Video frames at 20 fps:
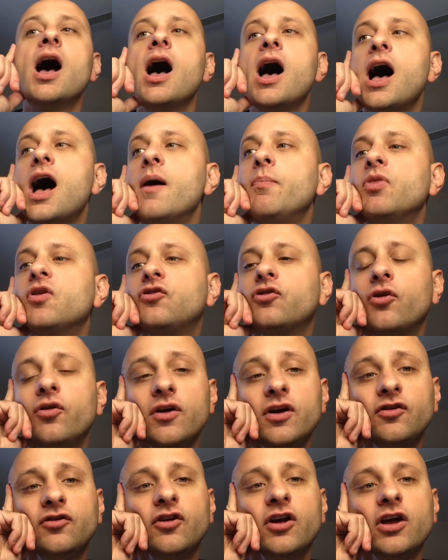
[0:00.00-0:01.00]
So
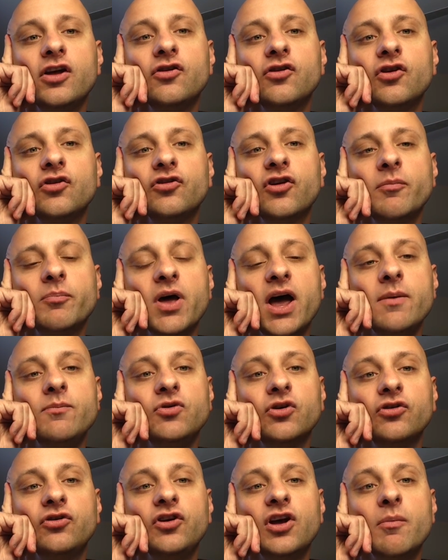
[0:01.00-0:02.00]
this is, sometimes
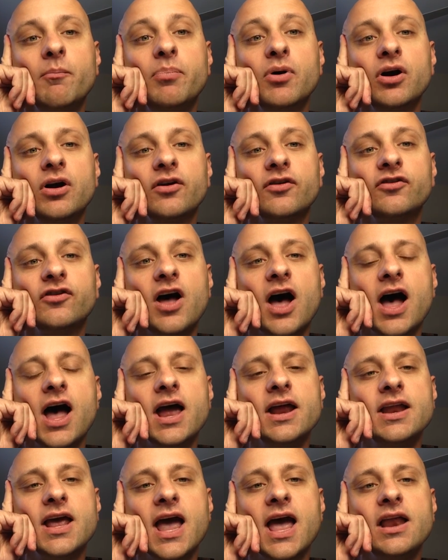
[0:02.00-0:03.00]
you'll see a book
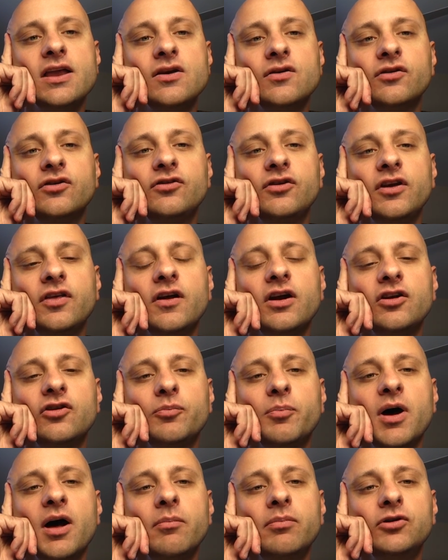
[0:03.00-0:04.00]
assigned and you'll see that it's
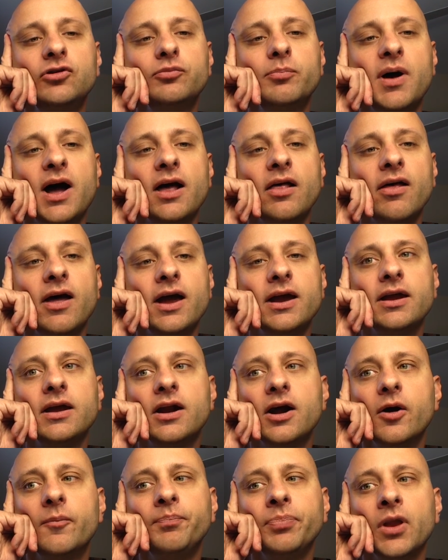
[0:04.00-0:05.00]
published by
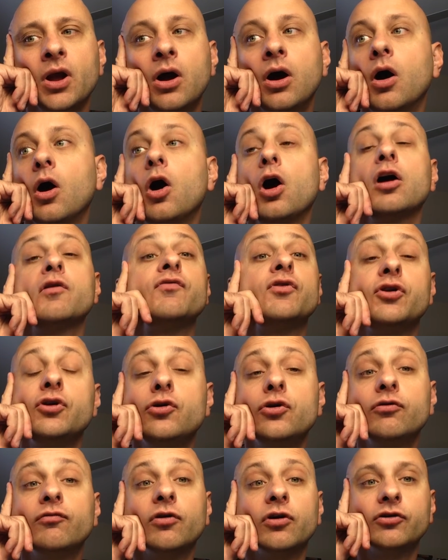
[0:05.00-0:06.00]
Harvard
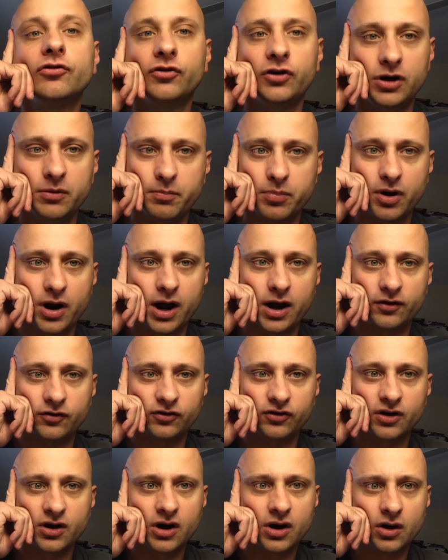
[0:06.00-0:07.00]
University
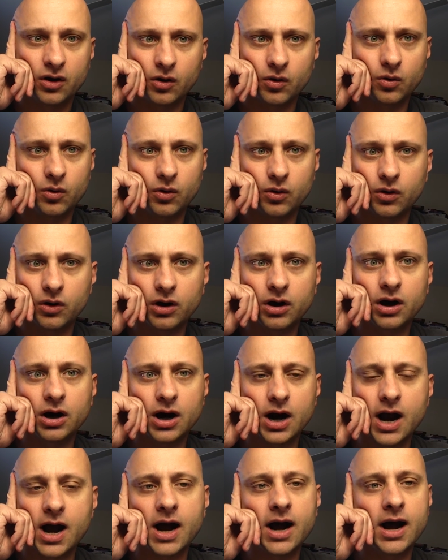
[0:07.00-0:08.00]
Press or,